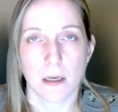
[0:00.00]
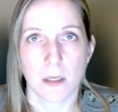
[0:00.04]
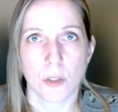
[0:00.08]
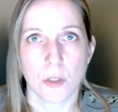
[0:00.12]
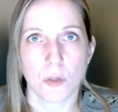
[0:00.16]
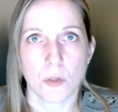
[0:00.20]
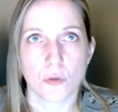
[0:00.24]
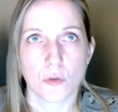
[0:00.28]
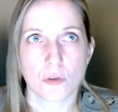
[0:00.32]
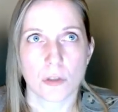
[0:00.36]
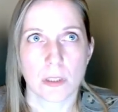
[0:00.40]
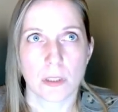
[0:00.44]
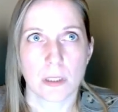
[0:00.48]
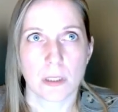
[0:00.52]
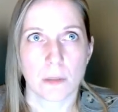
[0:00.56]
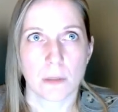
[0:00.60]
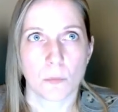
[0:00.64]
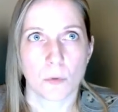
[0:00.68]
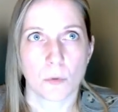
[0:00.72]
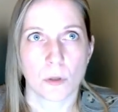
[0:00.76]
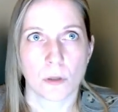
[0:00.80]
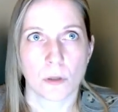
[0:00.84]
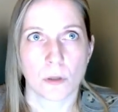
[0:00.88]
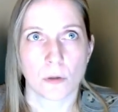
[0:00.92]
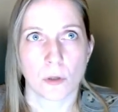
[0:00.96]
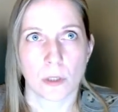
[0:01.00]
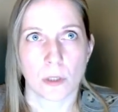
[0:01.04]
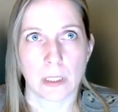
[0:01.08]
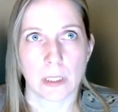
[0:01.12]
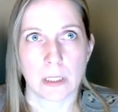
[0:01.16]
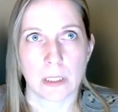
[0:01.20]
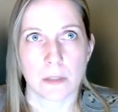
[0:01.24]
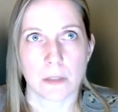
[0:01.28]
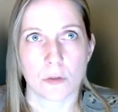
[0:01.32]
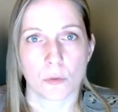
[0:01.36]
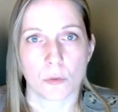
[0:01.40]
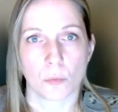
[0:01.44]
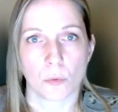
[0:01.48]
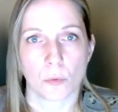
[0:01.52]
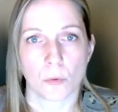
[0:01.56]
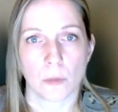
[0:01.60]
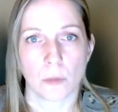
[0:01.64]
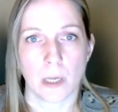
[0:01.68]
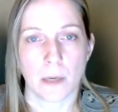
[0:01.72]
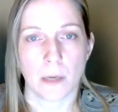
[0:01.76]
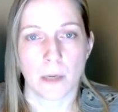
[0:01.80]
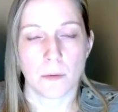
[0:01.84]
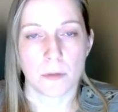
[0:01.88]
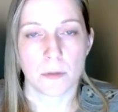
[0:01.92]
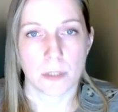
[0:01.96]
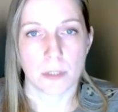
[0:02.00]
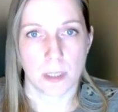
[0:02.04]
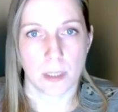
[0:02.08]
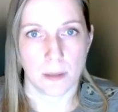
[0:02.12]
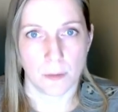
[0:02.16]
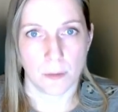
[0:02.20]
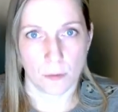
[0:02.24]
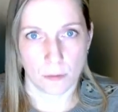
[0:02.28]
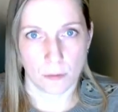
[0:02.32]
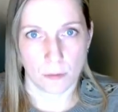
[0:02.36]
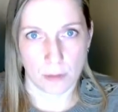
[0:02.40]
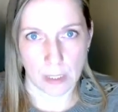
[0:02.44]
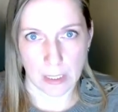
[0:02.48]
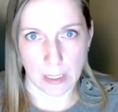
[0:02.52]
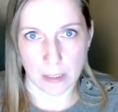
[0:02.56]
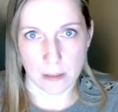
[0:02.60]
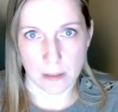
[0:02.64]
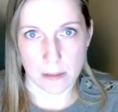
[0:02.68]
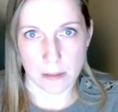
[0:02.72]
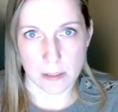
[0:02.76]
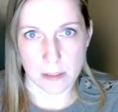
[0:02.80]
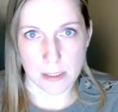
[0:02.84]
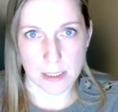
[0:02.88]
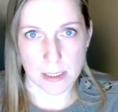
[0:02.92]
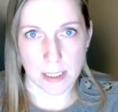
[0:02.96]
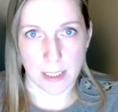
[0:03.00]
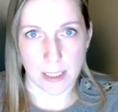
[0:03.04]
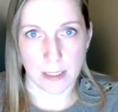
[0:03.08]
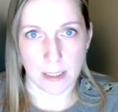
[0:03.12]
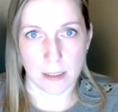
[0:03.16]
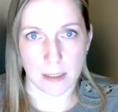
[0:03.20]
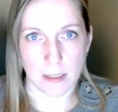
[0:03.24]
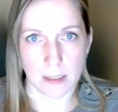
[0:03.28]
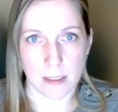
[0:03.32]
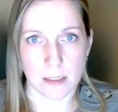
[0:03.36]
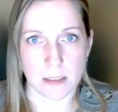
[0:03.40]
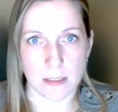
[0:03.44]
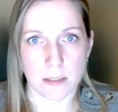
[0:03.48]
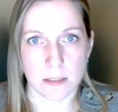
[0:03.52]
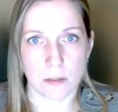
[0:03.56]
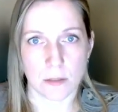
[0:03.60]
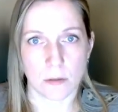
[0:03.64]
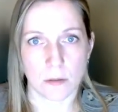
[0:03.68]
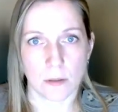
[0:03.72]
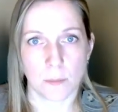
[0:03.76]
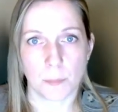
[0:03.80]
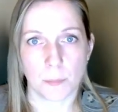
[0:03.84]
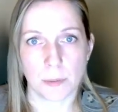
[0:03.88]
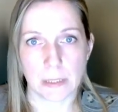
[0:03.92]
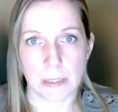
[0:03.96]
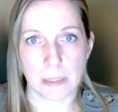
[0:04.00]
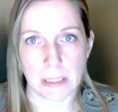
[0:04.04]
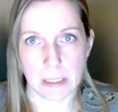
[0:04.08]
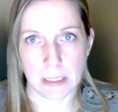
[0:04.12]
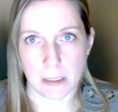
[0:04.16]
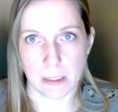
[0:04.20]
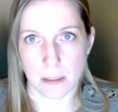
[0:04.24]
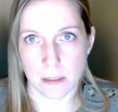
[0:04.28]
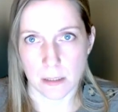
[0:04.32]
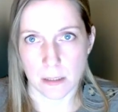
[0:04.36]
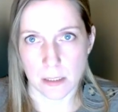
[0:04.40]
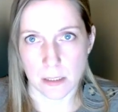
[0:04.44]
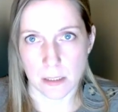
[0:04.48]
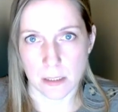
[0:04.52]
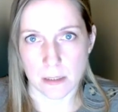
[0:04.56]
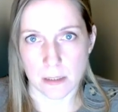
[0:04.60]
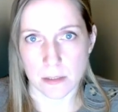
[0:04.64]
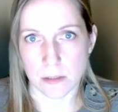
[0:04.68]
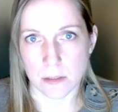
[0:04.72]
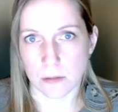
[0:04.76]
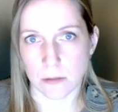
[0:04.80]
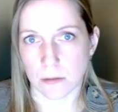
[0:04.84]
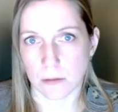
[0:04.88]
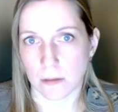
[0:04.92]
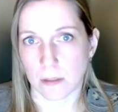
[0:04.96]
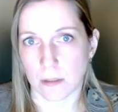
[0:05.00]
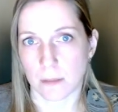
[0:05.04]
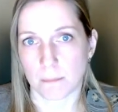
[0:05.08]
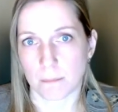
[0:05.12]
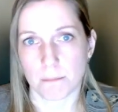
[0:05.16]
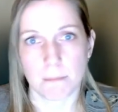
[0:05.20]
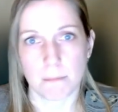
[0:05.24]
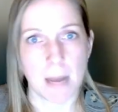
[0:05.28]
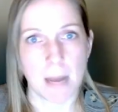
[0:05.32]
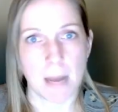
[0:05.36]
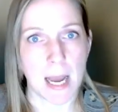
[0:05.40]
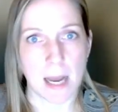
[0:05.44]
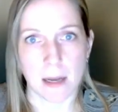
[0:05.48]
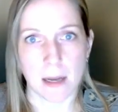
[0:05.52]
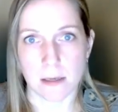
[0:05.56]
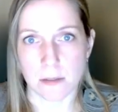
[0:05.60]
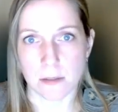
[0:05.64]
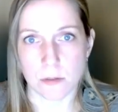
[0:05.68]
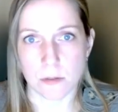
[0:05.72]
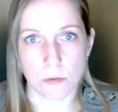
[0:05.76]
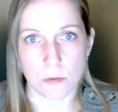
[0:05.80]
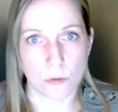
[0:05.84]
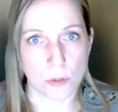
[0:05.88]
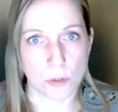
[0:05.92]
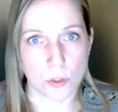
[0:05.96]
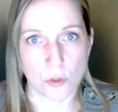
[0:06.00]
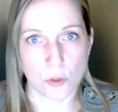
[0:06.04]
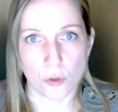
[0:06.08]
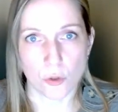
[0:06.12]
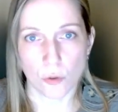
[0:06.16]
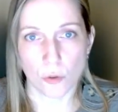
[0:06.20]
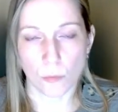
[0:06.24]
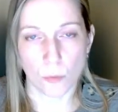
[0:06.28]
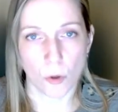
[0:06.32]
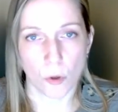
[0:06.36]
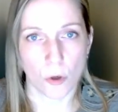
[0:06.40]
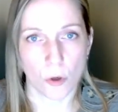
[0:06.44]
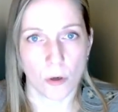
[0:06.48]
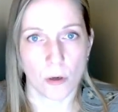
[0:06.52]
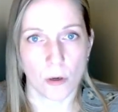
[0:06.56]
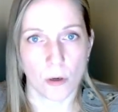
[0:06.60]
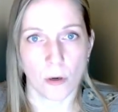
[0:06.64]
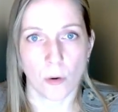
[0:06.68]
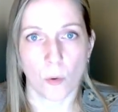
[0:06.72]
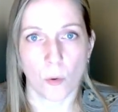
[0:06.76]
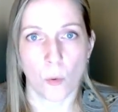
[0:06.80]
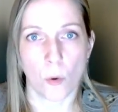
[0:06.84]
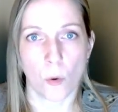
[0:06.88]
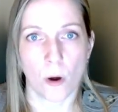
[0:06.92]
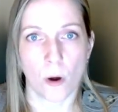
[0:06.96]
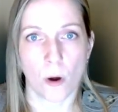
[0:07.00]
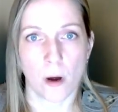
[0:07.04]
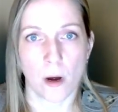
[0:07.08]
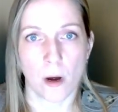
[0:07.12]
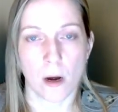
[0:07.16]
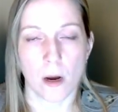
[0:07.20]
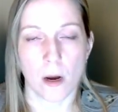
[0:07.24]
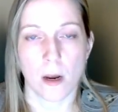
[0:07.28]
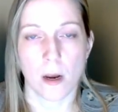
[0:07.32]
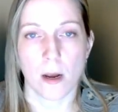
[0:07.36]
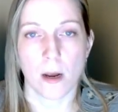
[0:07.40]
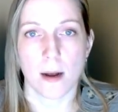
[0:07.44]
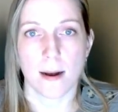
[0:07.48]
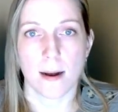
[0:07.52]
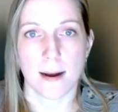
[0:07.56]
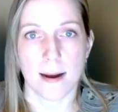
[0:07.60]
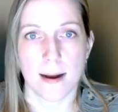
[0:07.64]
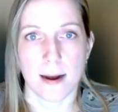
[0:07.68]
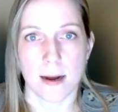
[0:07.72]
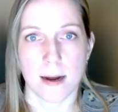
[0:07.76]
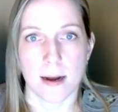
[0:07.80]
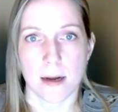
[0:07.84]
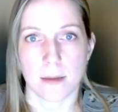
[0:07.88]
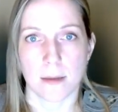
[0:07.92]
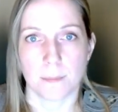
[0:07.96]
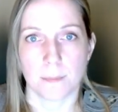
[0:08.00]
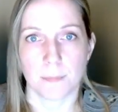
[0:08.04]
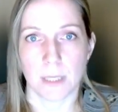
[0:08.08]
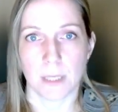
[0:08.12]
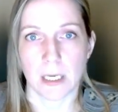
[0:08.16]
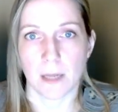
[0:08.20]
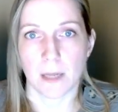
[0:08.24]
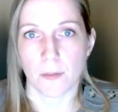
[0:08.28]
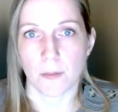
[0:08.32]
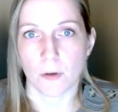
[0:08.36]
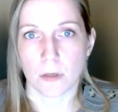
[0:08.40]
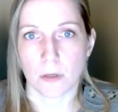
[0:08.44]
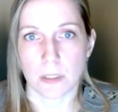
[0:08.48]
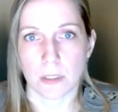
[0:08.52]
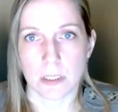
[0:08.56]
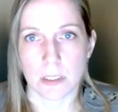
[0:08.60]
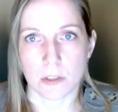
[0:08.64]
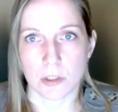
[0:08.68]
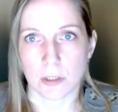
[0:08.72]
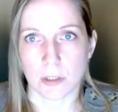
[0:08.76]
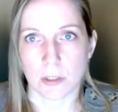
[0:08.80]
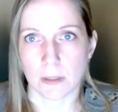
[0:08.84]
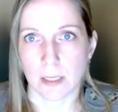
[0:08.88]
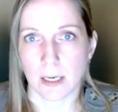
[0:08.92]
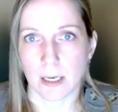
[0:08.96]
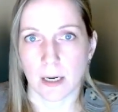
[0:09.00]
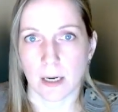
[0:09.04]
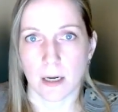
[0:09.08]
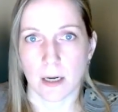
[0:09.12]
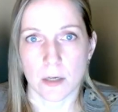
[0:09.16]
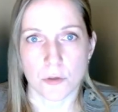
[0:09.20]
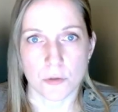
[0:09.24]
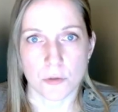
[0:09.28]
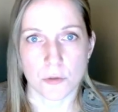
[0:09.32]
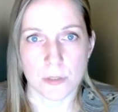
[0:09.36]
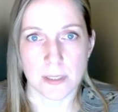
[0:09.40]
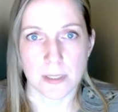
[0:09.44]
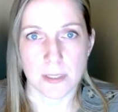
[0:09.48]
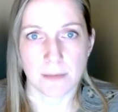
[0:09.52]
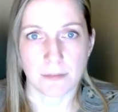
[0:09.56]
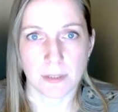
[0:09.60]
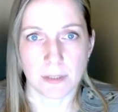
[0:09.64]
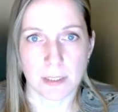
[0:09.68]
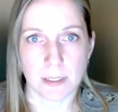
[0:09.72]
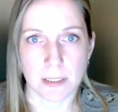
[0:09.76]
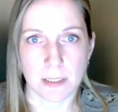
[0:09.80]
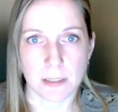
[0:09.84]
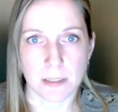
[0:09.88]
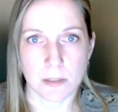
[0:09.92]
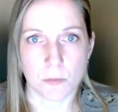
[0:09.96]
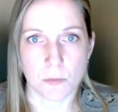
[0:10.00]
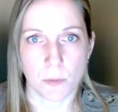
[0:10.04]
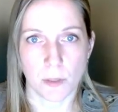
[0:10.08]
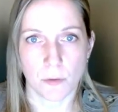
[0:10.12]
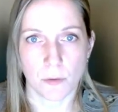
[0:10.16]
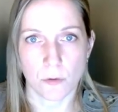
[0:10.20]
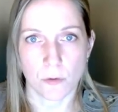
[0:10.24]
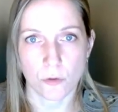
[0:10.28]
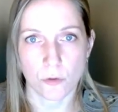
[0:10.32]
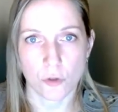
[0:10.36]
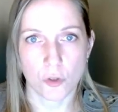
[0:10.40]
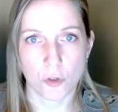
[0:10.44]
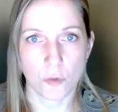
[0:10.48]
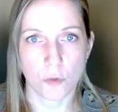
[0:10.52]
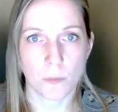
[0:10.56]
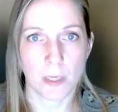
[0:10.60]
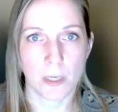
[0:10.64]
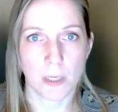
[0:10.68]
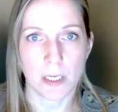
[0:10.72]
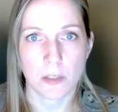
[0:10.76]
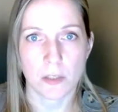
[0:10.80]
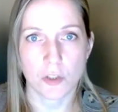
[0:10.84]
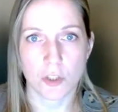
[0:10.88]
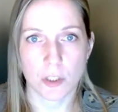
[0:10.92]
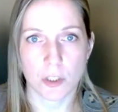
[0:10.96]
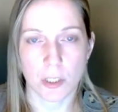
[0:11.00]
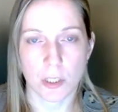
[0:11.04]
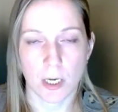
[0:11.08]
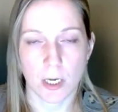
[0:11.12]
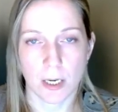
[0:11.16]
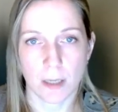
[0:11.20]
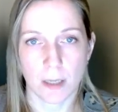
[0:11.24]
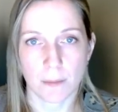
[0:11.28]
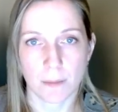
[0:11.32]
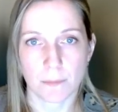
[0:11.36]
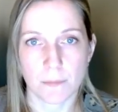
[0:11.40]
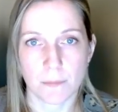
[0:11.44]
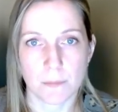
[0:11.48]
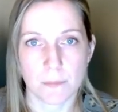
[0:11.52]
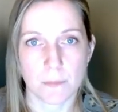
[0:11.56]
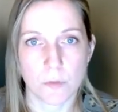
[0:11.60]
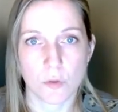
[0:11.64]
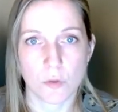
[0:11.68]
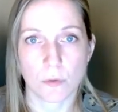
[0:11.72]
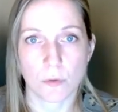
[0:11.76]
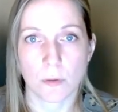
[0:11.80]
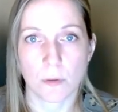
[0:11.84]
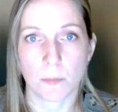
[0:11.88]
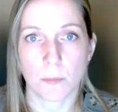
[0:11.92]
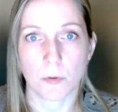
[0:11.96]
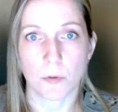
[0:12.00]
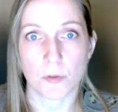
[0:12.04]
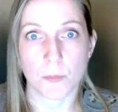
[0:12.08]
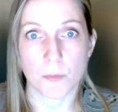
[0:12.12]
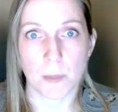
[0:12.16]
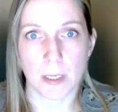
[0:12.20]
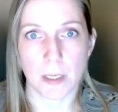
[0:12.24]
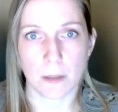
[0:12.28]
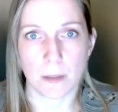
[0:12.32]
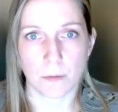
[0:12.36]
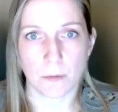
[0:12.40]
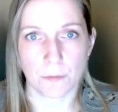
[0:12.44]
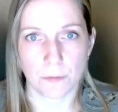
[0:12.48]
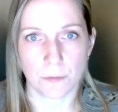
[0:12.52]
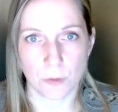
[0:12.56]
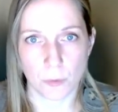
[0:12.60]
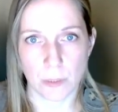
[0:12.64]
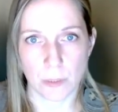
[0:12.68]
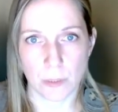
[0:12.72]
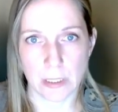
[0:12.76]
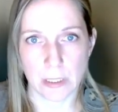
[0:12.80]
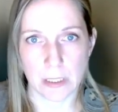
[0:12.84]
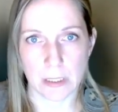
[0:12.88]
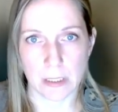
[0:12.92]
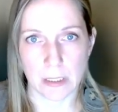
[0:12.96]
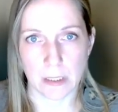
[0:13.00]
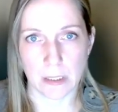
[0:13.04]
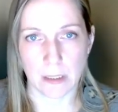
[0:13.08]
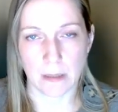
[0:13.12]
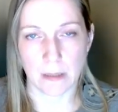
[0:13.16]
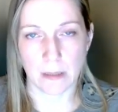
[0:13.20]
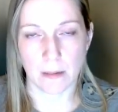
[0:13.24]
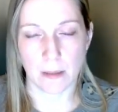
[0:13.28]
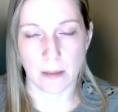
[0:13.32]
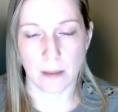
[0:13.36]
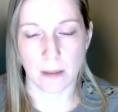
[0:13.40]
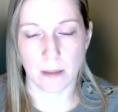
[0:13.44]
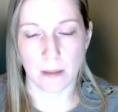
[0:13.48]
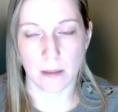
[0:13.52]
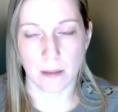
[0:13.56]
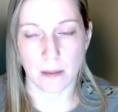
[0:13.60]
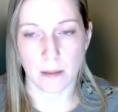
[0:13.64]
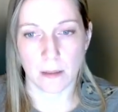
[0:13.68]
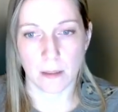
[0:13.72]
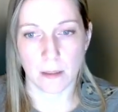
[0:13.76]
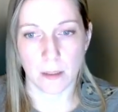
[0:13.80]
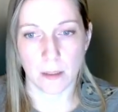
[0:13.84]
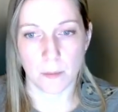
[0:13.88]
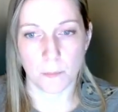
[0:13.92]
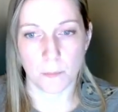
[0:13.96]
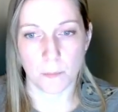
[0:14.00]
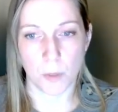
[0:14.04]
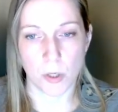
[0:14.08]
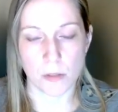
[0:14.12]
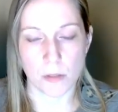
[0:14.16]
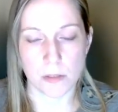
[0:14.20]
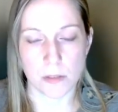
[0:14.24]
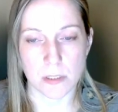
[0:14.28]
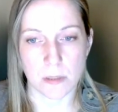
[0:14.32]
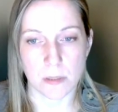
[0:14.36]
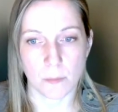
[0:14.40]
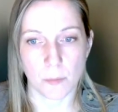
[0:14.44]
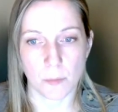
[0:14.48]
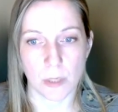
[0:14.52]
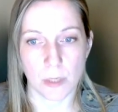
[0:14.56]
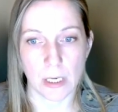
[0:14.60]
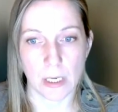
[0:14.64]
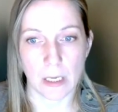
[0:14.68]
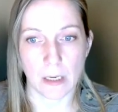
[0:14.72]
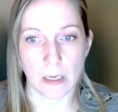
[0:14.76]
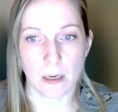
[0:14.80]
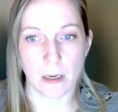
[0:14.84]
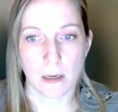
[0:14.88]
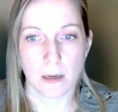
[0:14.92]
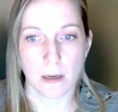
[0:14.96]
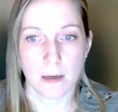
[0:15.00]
usually we're looking to rule out other things like is there a bleed is there a mass or a tumor or um, another condition like hydrocephalus where there's too much um, cerebrospinal fluid in the in parts of the brain